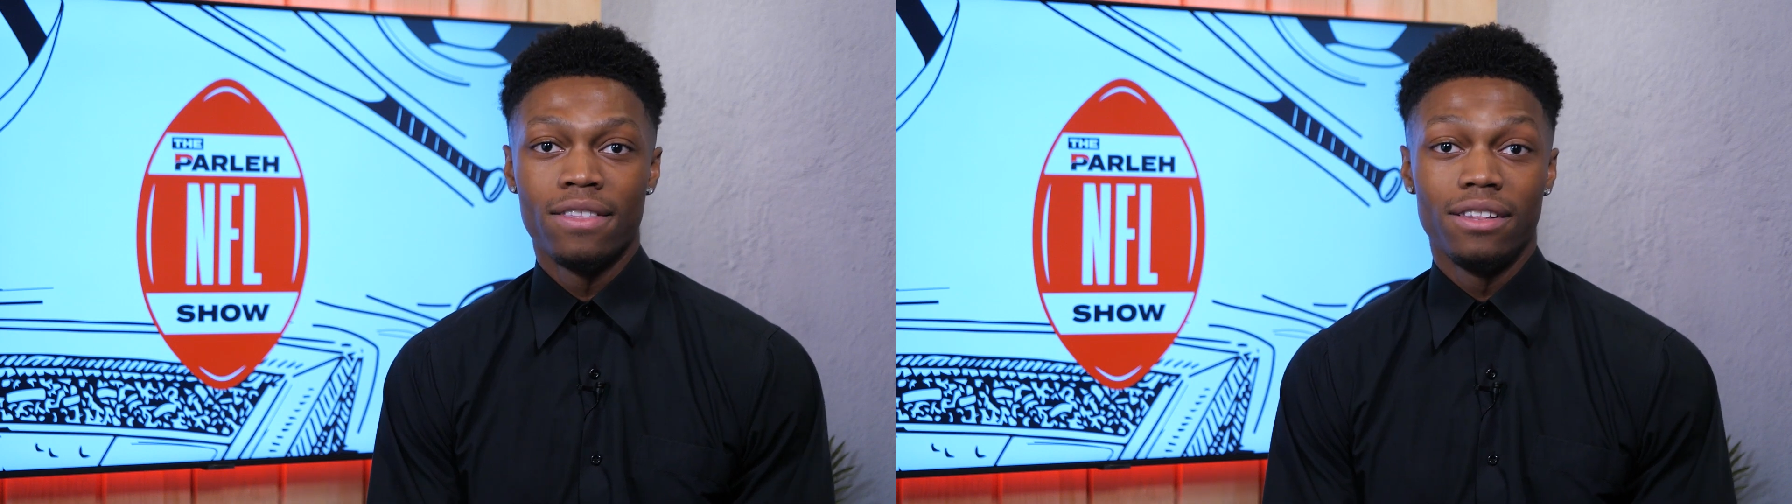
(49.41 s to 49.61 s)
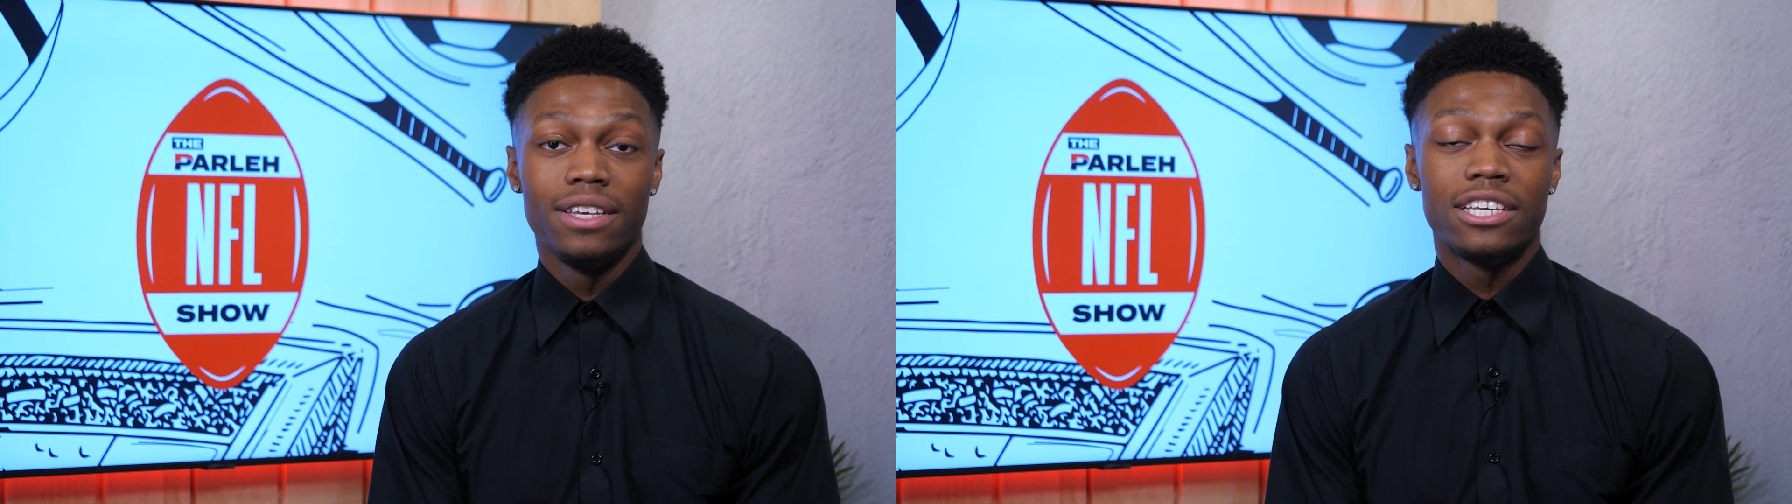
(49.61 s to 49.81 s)

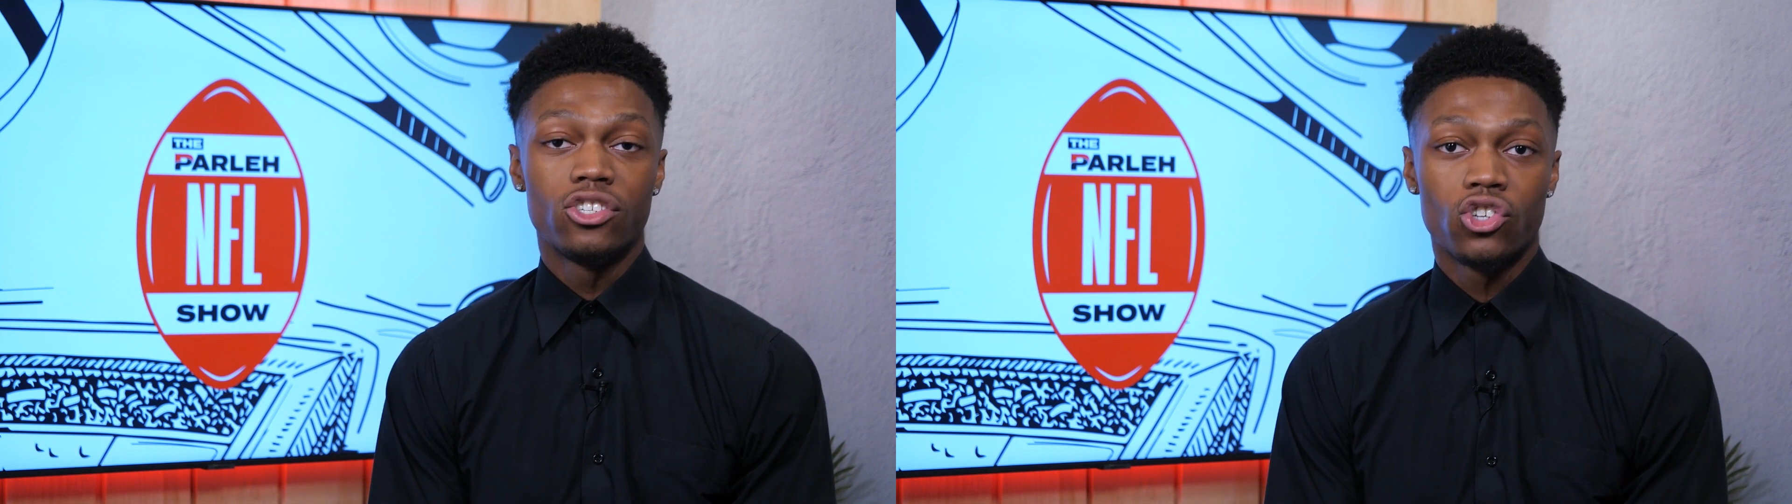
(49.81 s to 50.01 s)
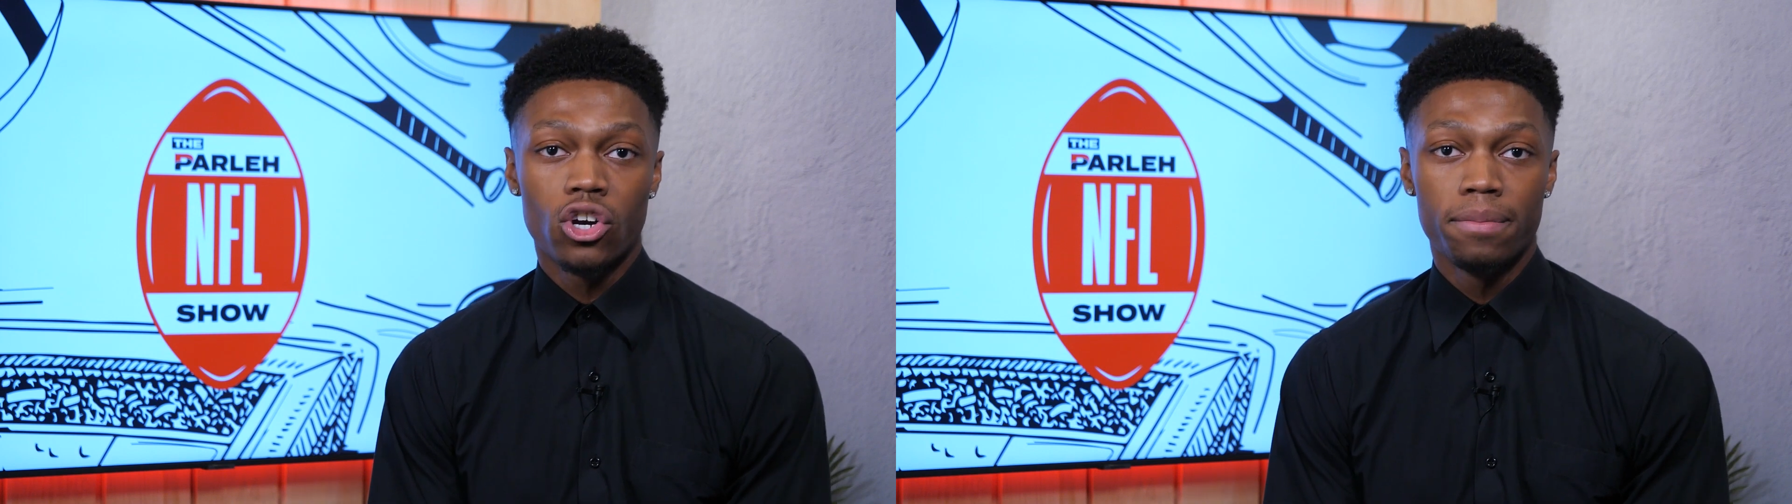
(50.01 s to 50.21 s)
The league
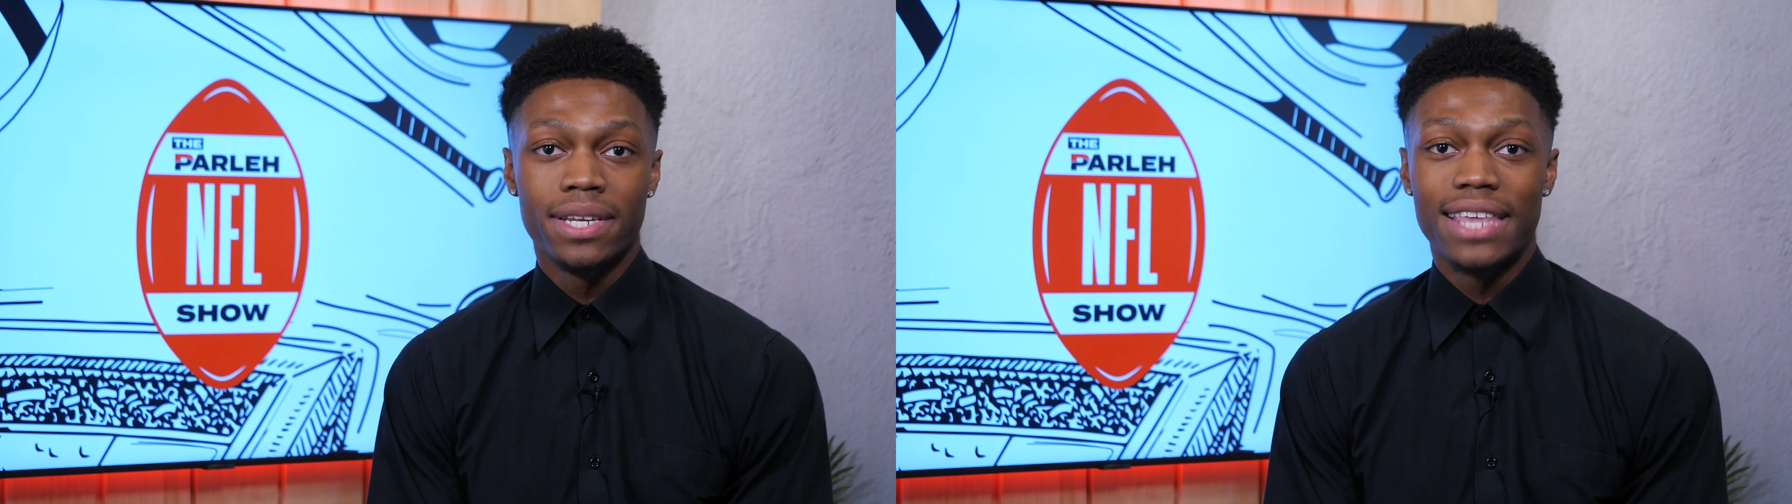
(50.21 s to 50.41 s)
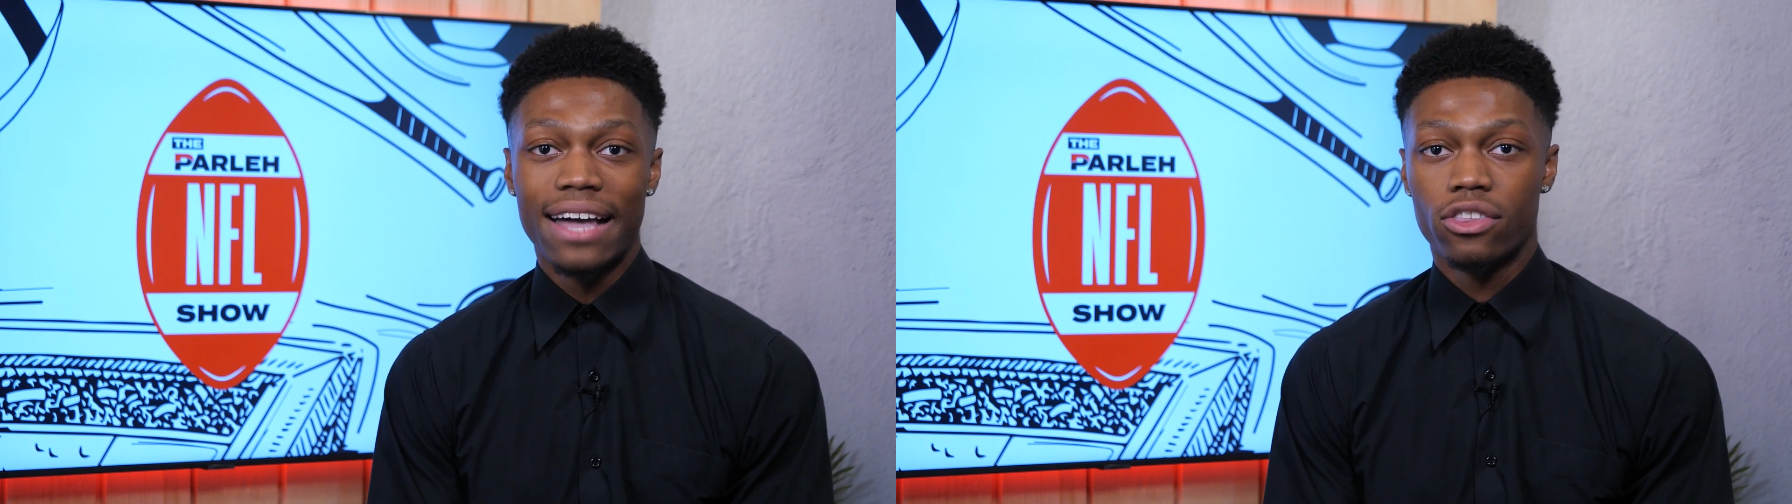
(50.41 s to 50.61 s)

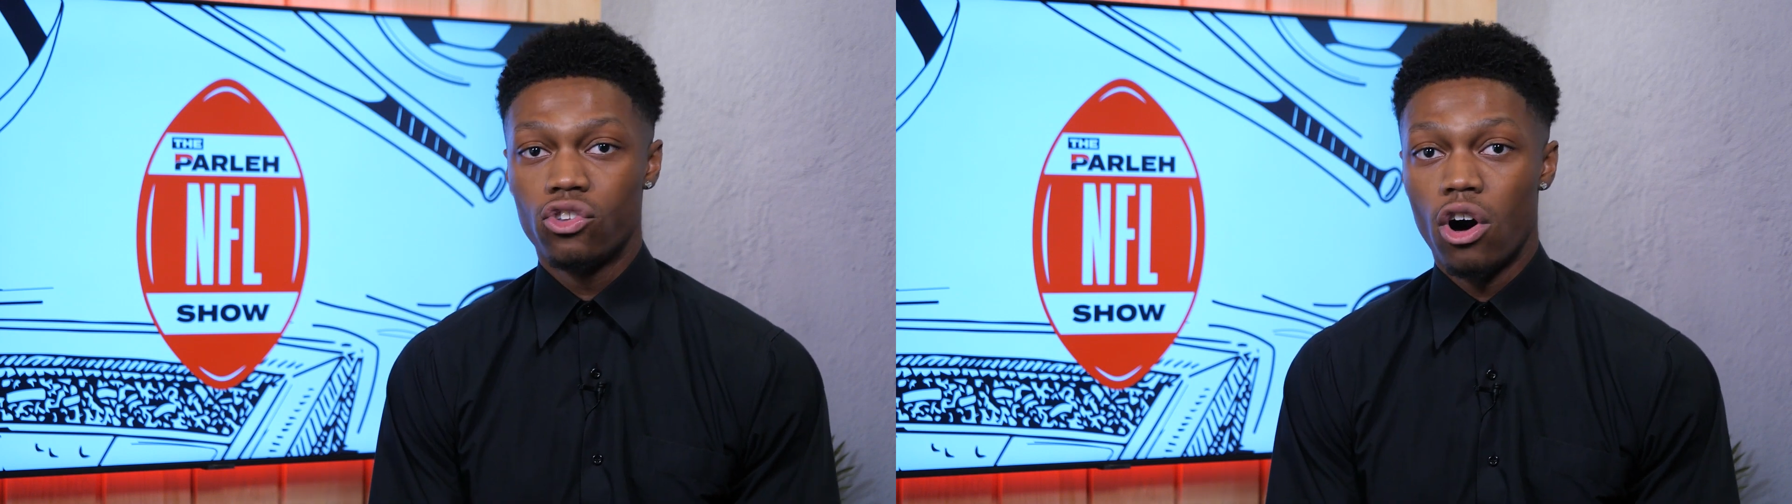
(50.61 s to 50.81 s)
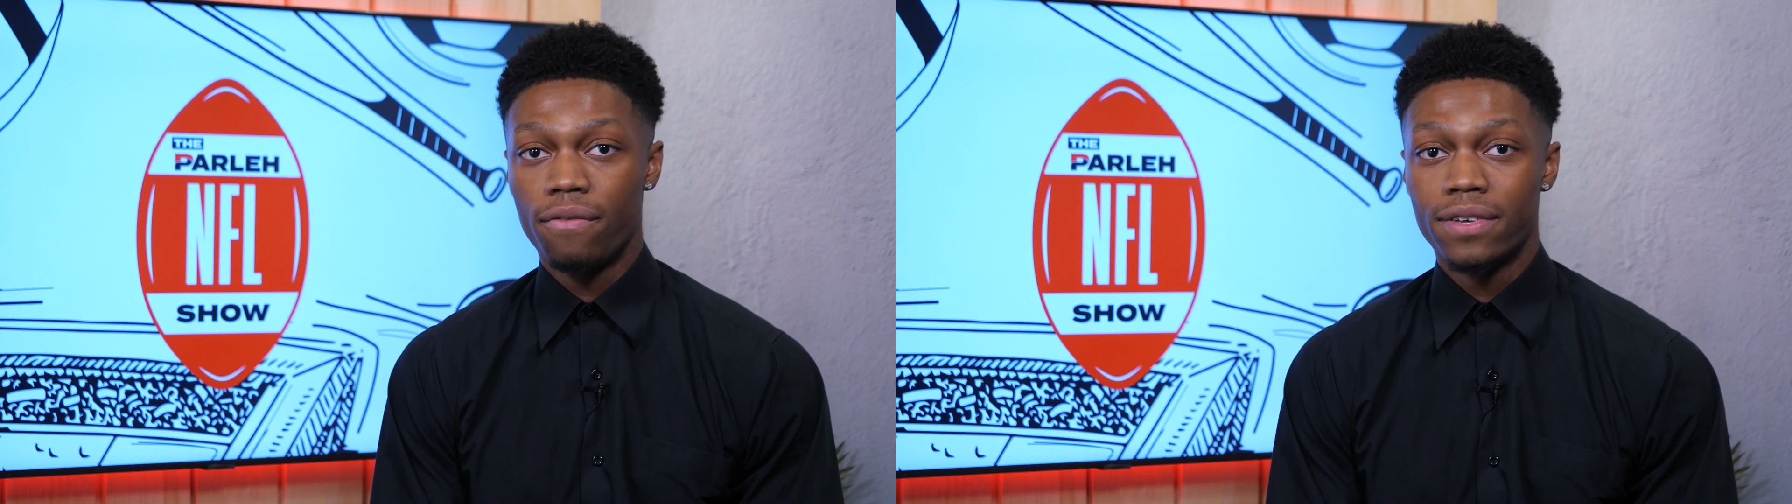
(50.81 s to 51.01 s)
determined that the
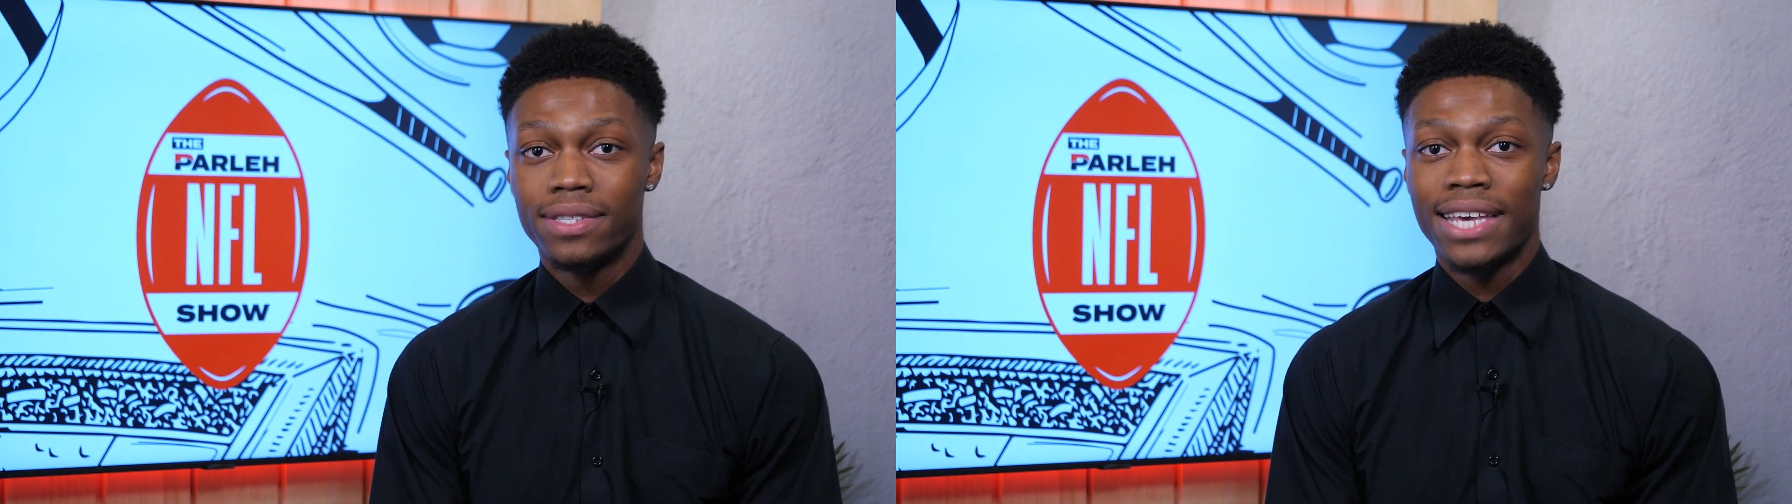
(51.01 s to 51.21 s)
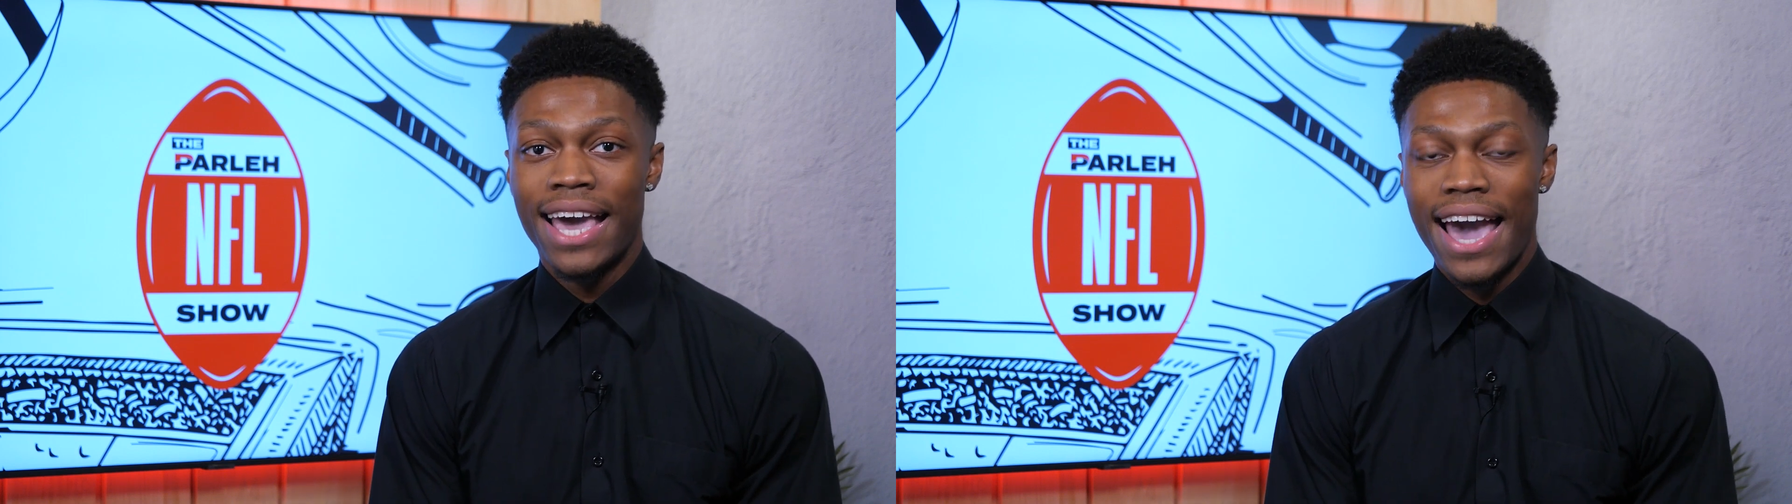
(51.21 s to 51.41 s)
Dolphins